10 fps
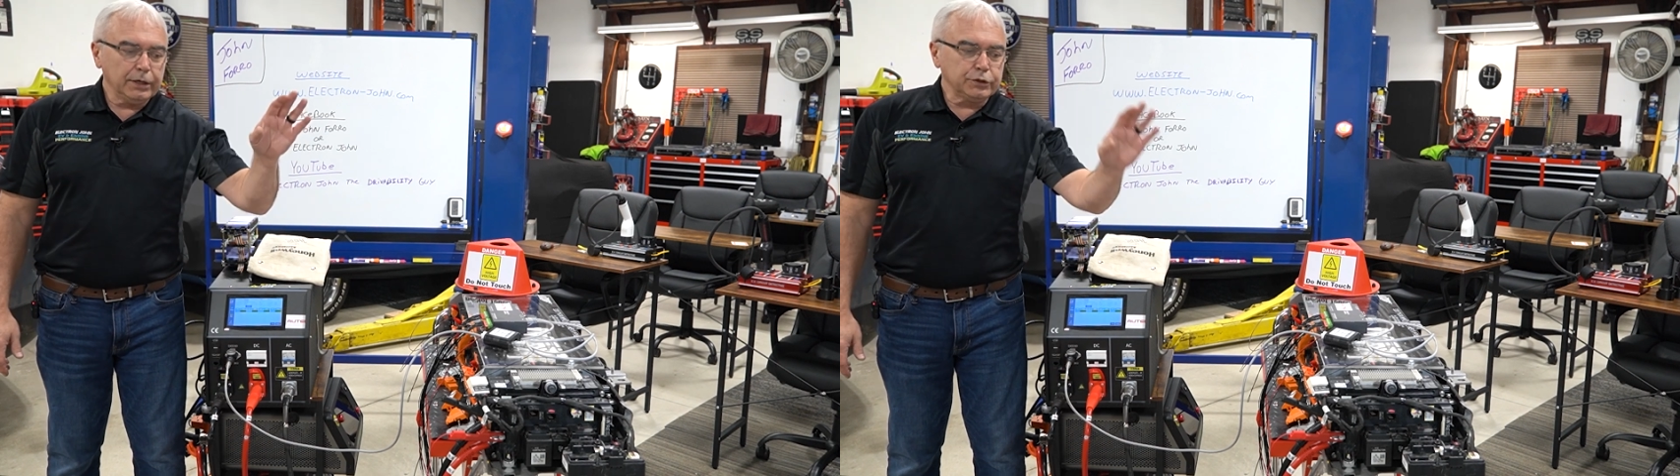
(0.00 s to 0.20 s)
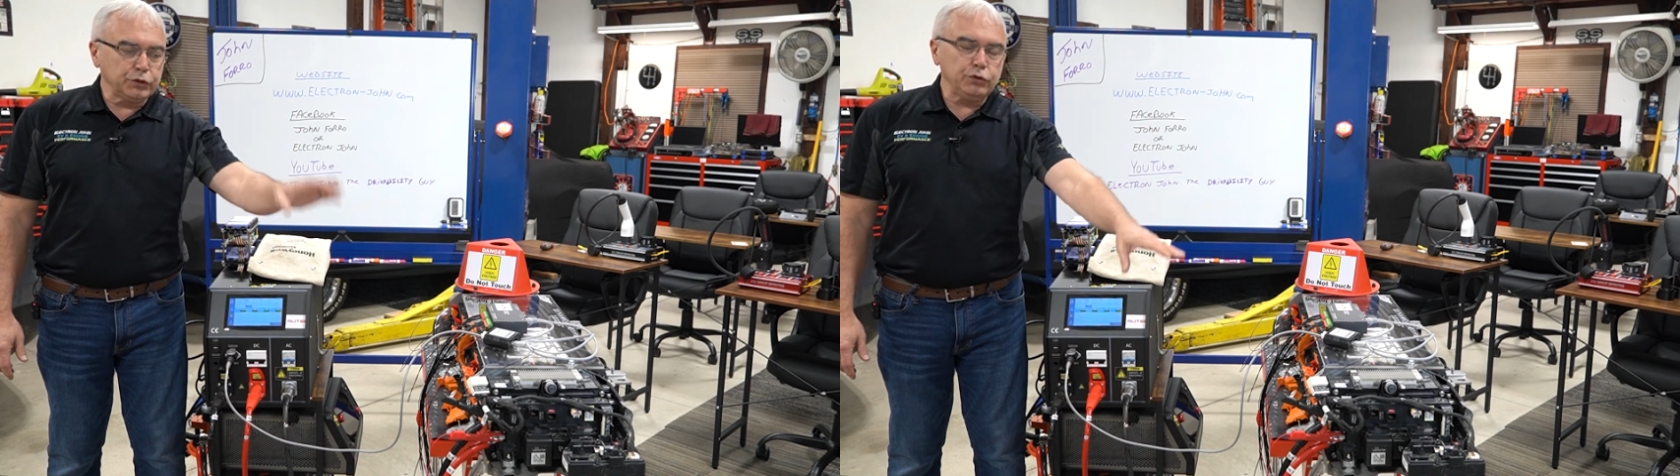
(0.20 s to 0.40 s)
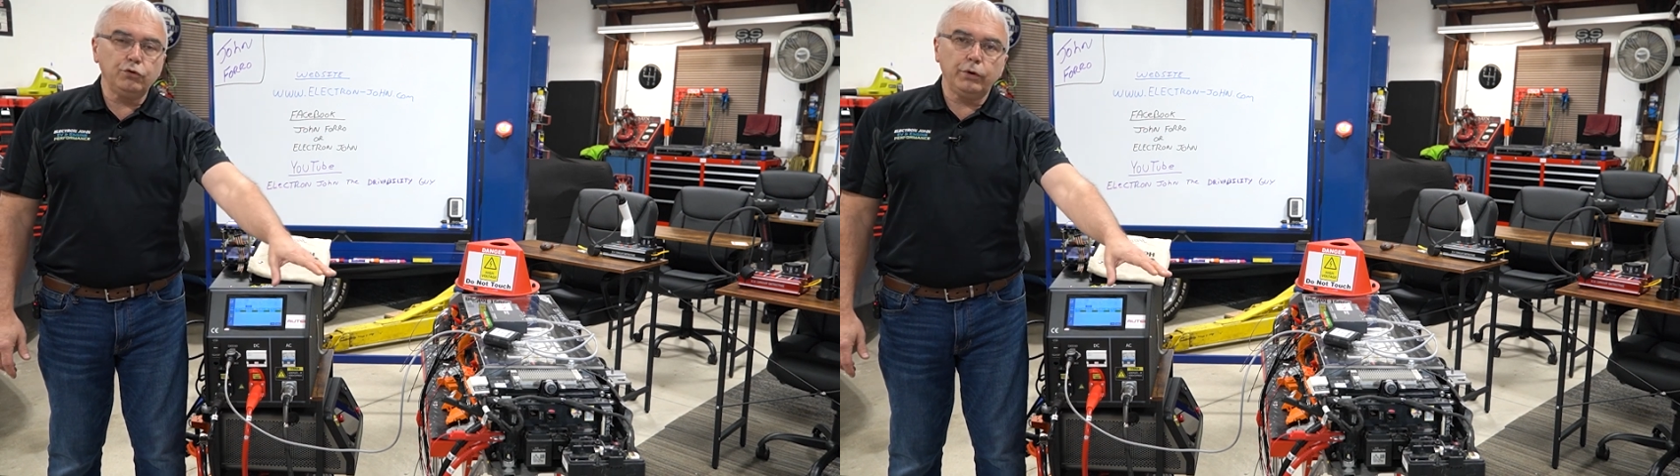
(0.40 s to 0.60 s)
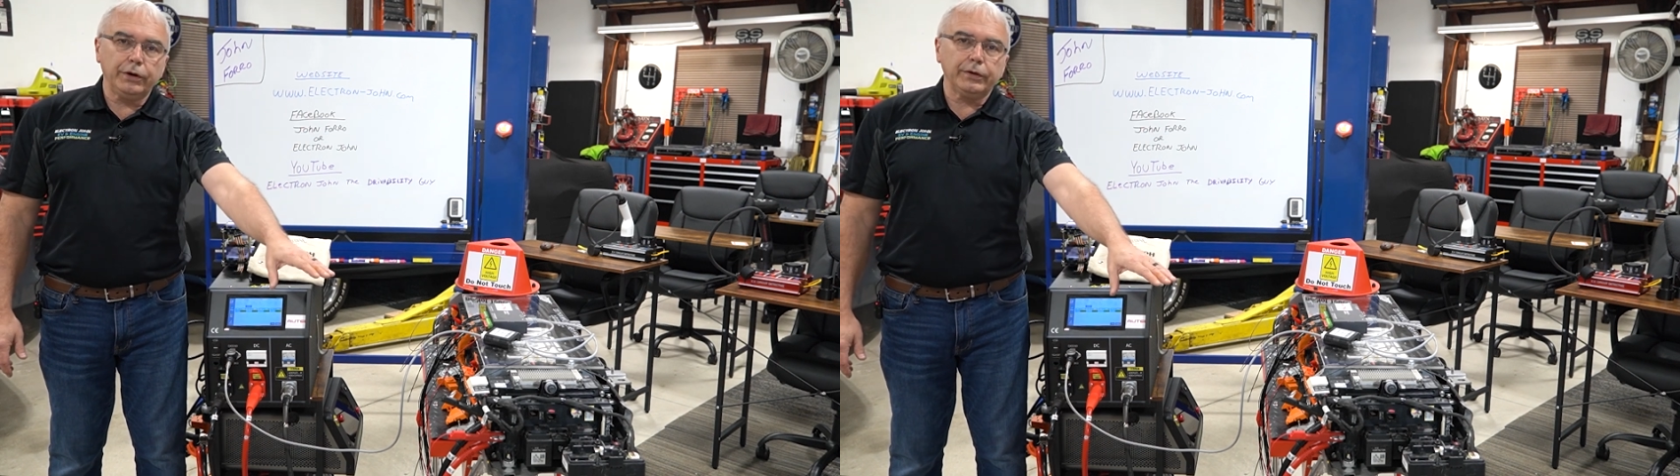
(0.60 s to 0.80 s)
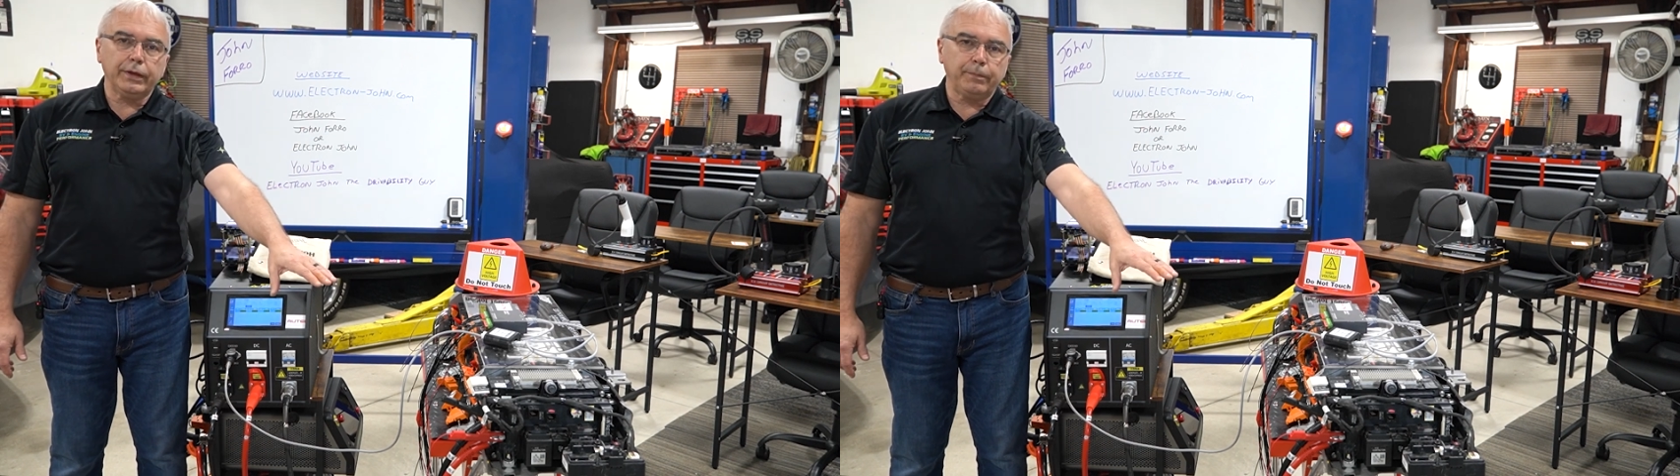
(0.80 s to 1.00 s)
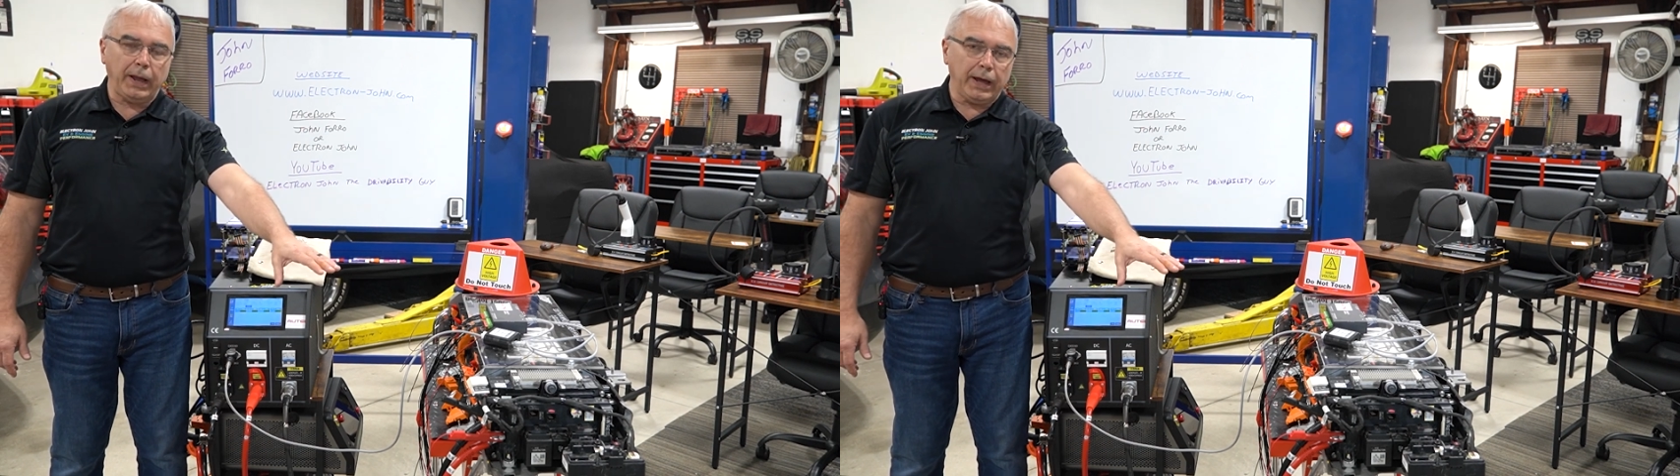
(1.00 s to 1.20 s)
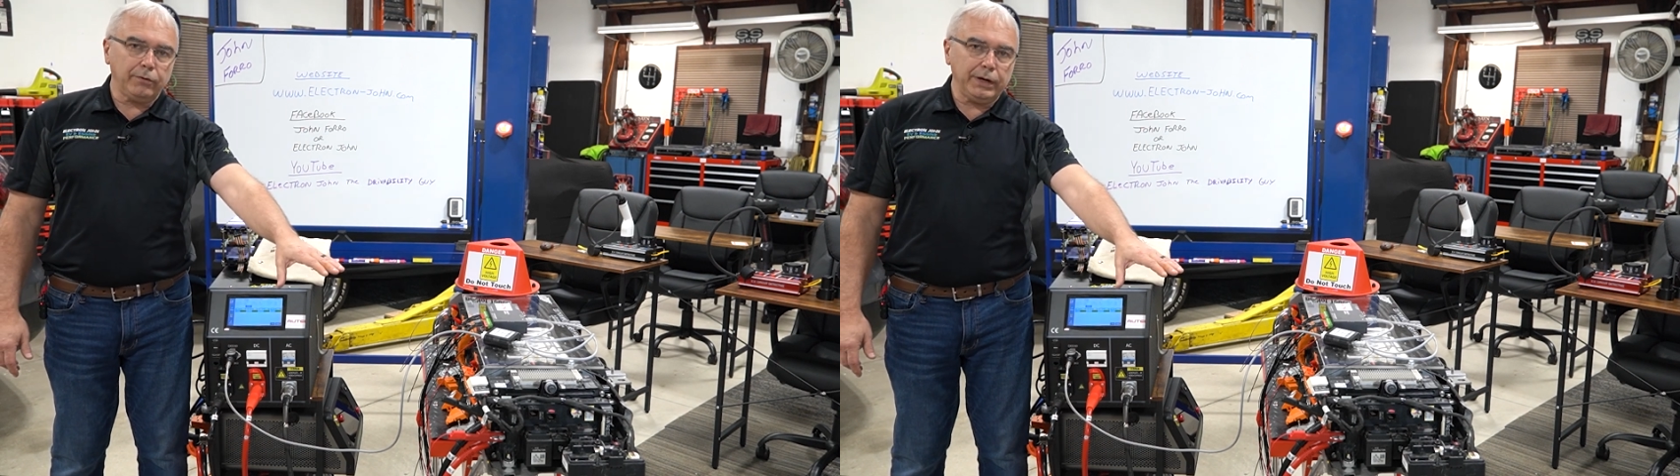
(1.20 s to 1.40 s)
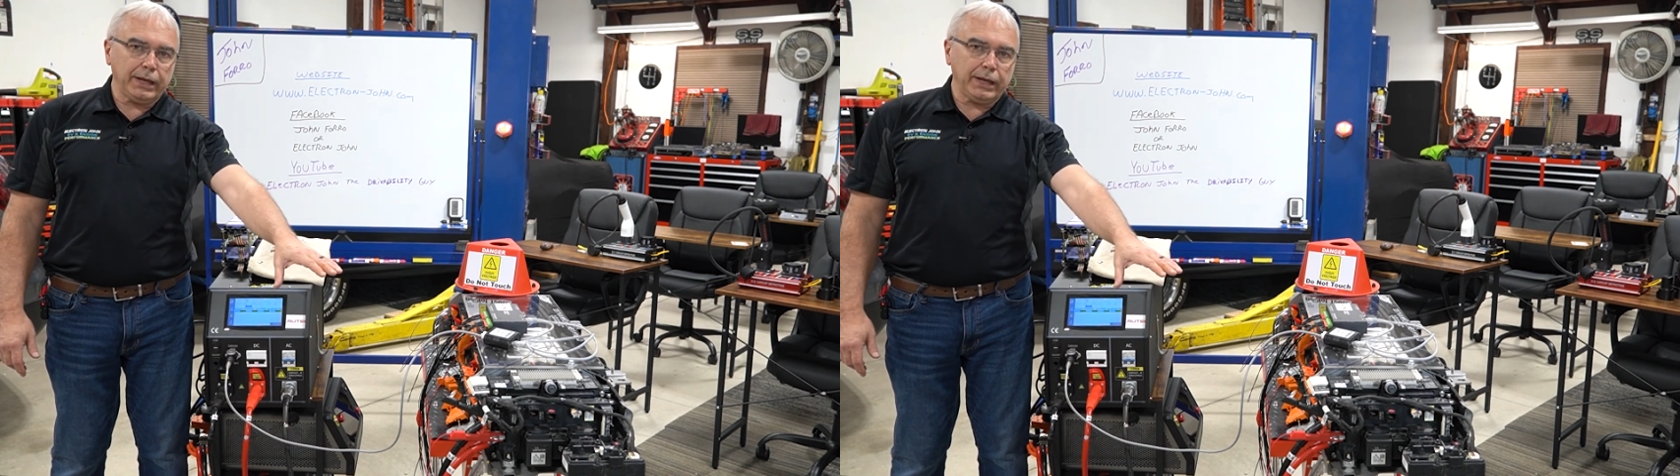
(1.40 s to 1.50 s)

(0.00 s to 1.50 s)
to where the battery